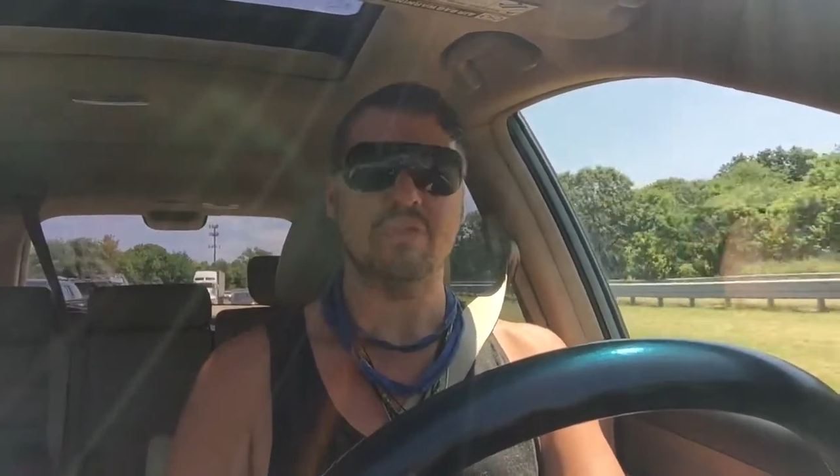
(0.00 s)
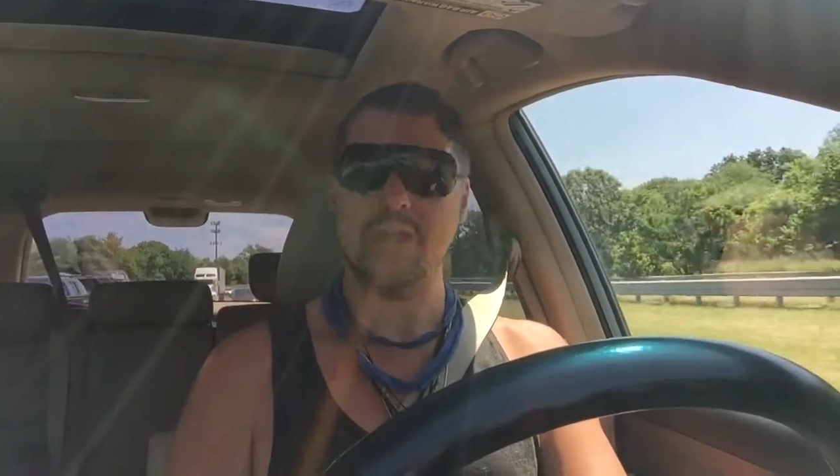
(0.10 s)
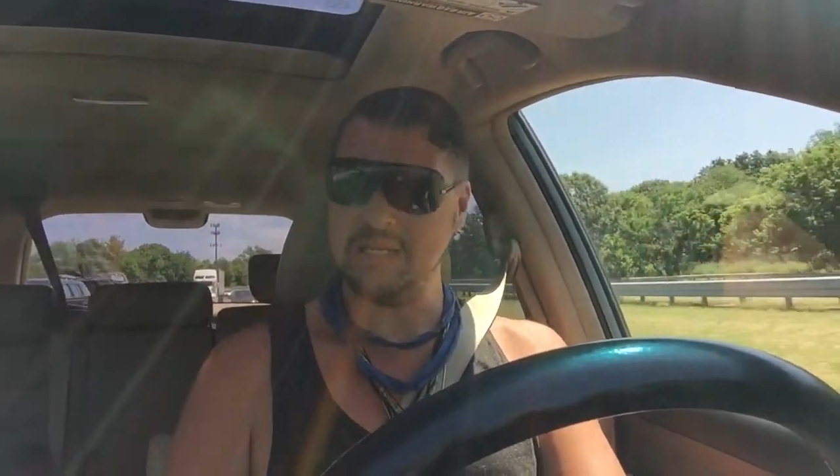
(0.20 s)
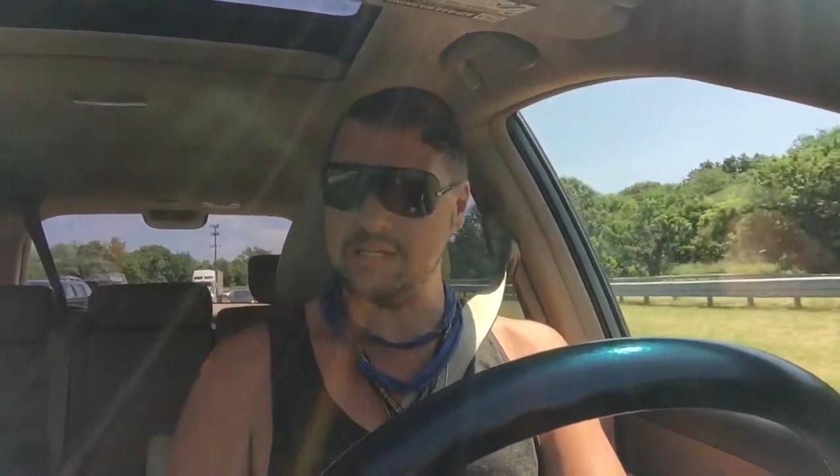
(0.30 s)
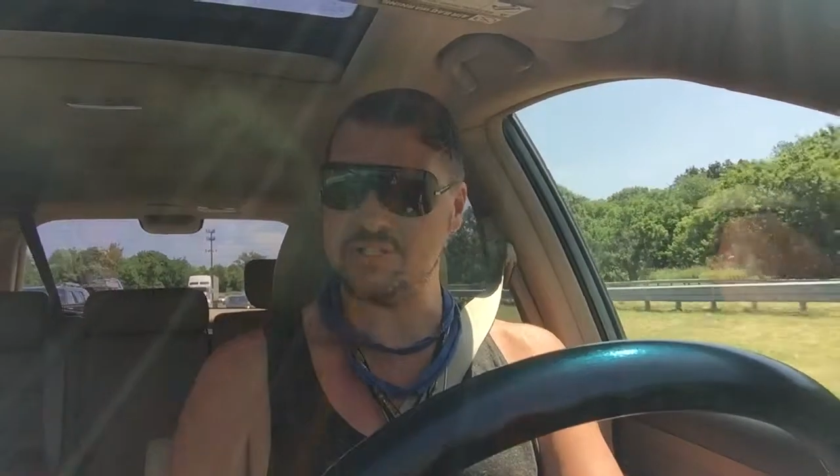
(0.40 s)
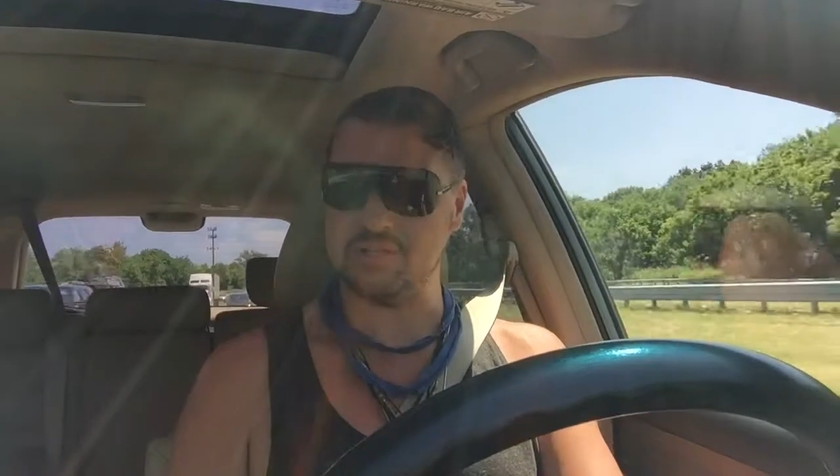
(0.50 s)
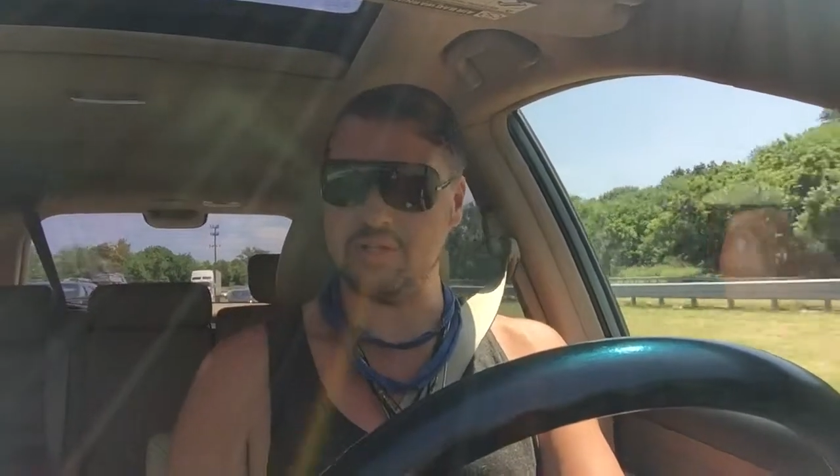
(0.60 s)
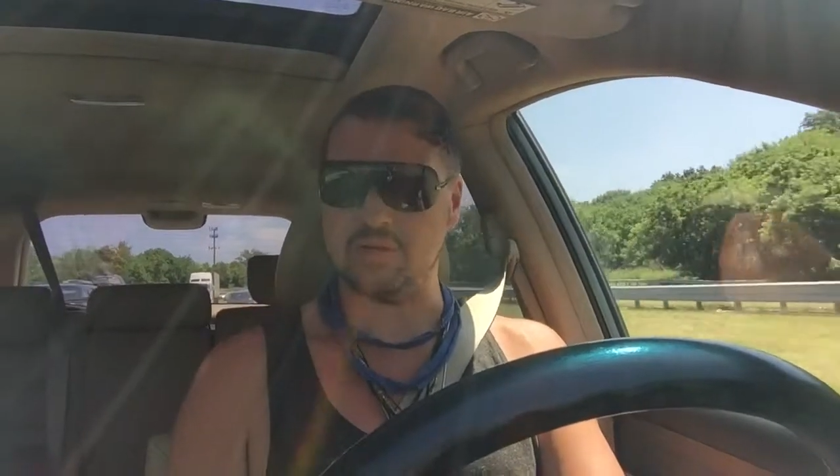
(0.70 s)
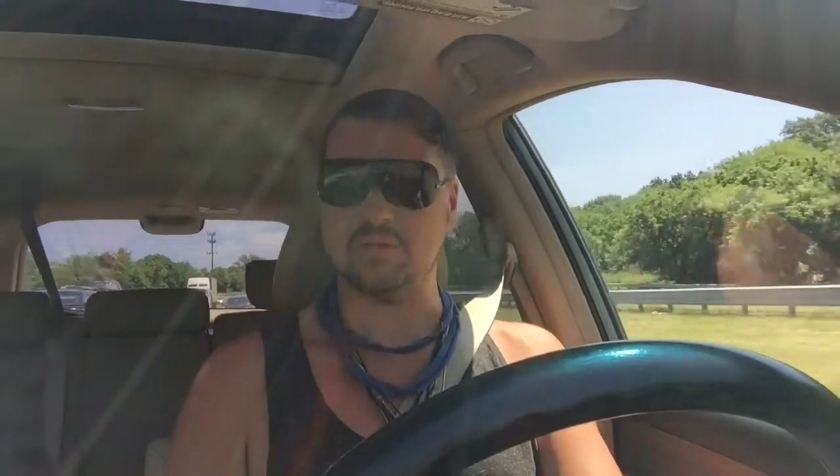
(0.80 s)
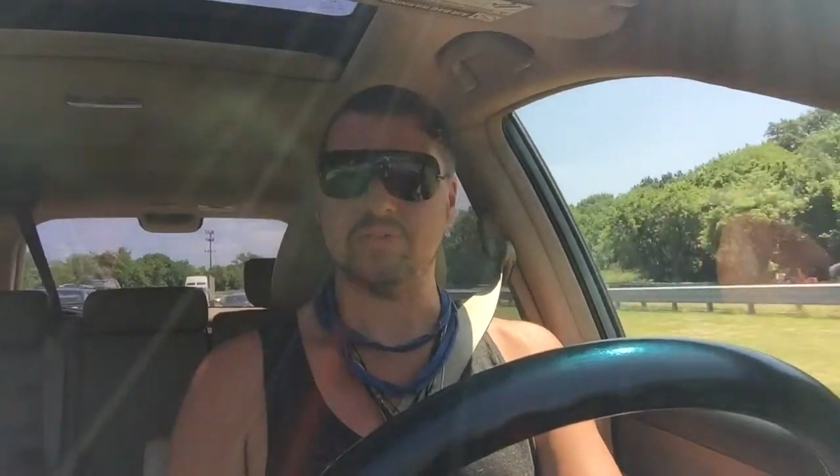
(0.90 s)
They need to
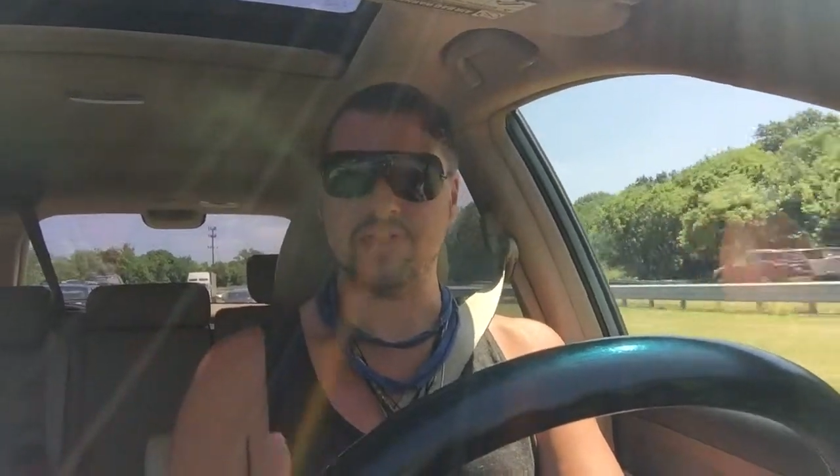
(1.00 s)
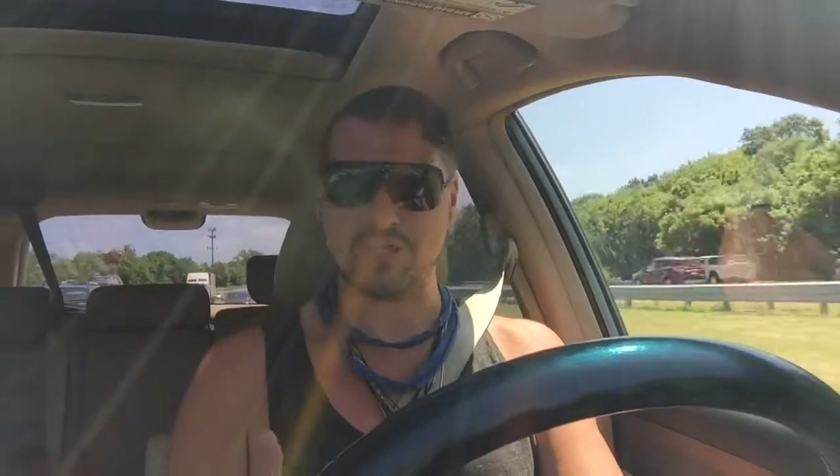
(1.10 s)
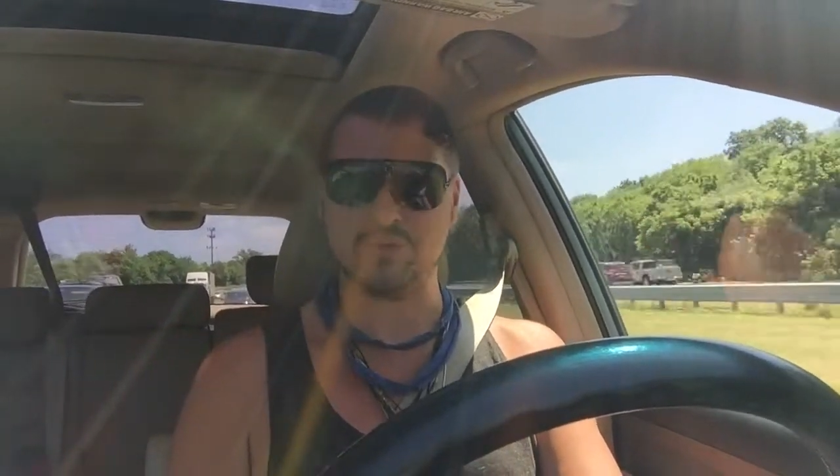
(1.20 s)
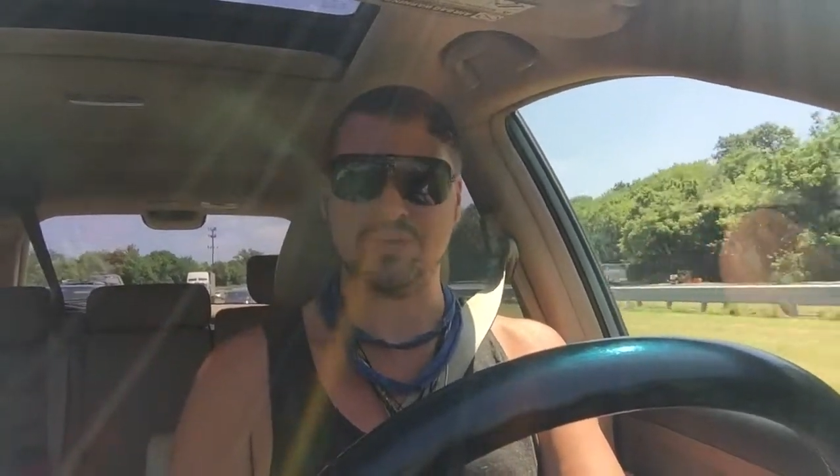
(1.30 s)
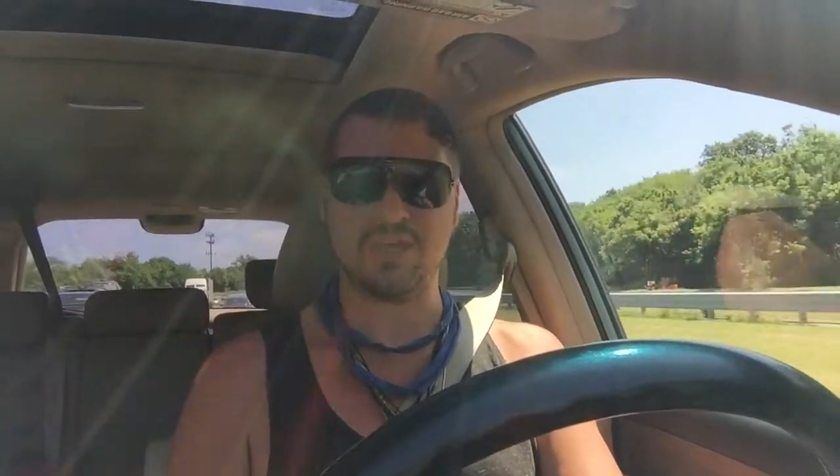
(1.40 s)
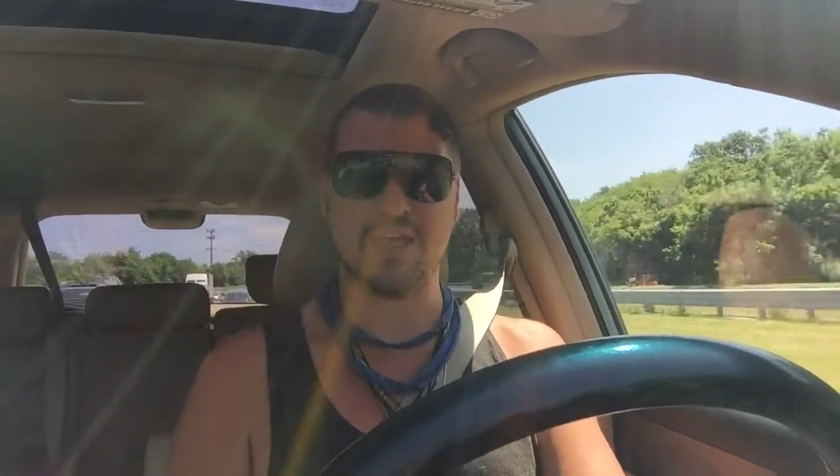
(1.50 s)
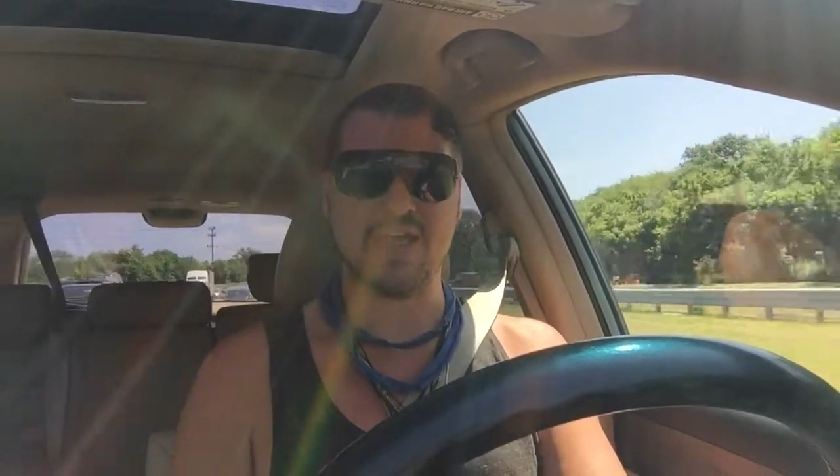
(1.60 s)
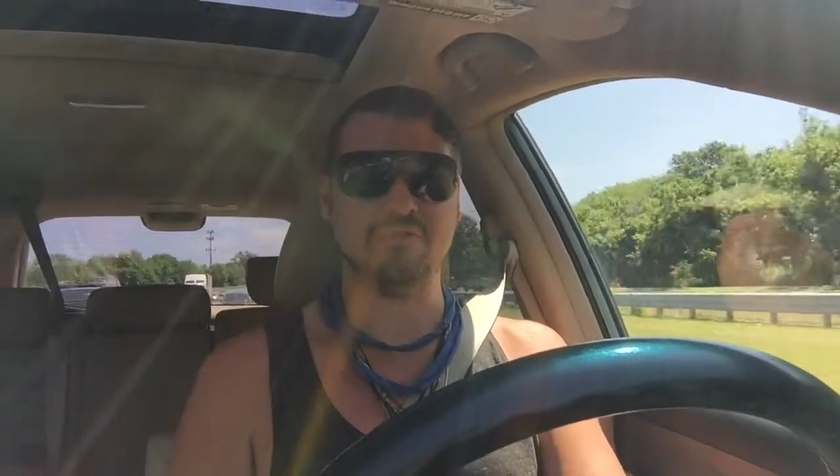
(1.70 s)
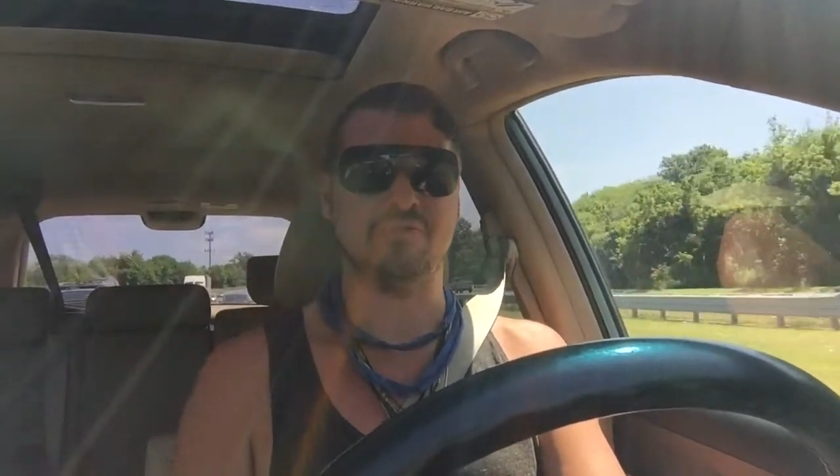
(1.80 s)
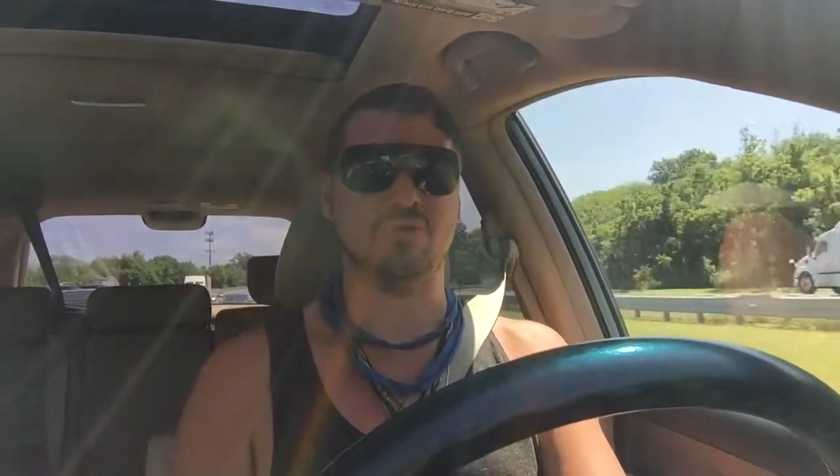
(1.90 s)
know. That's what they
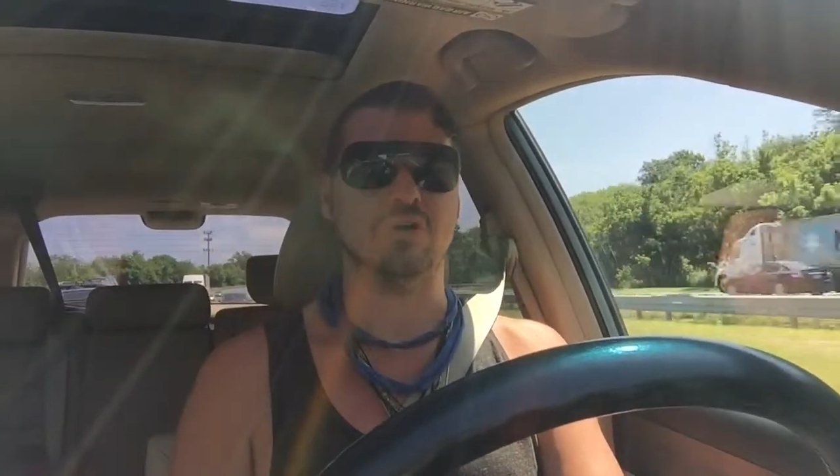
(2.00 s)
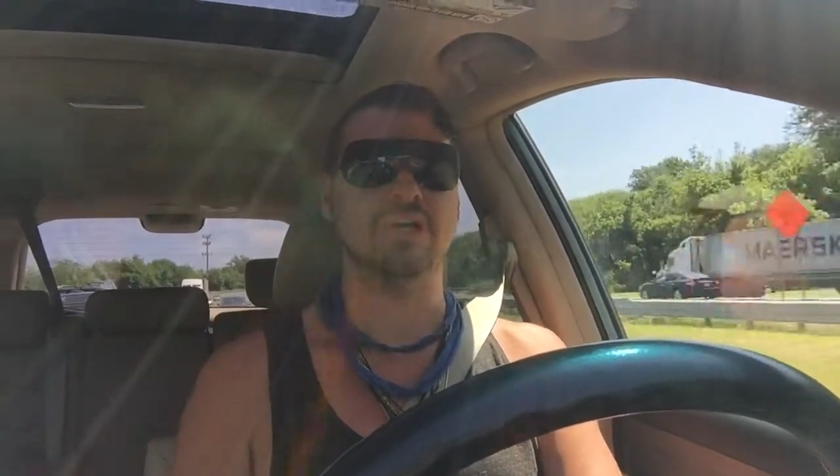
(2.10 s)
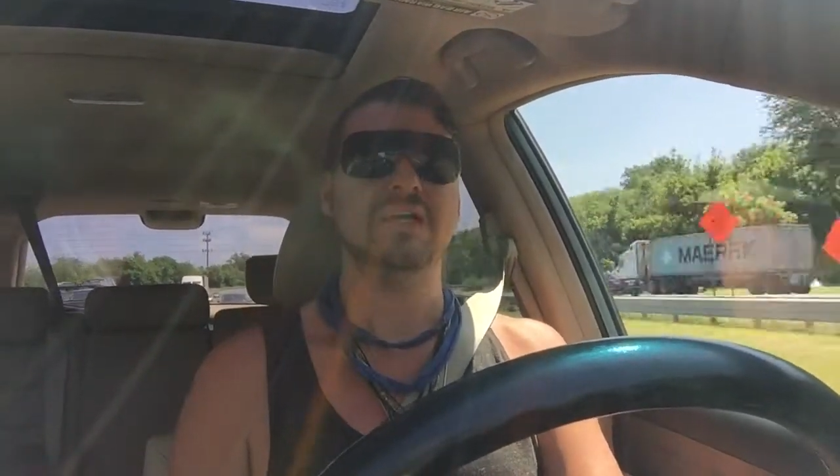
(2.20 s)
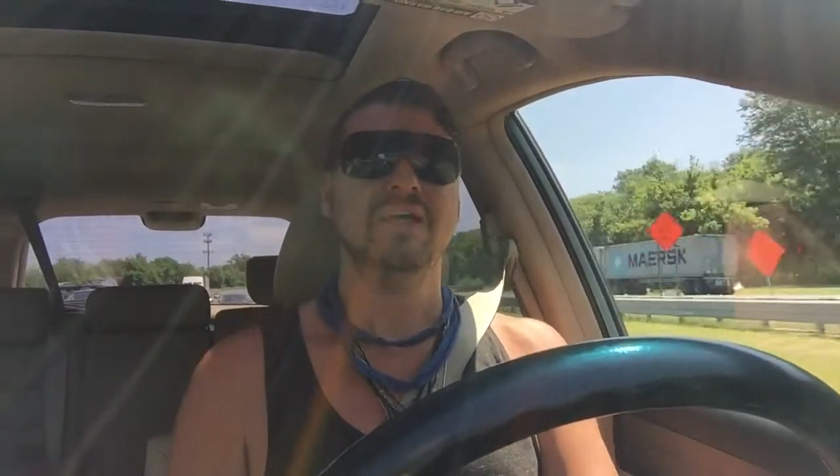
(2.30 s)
came for.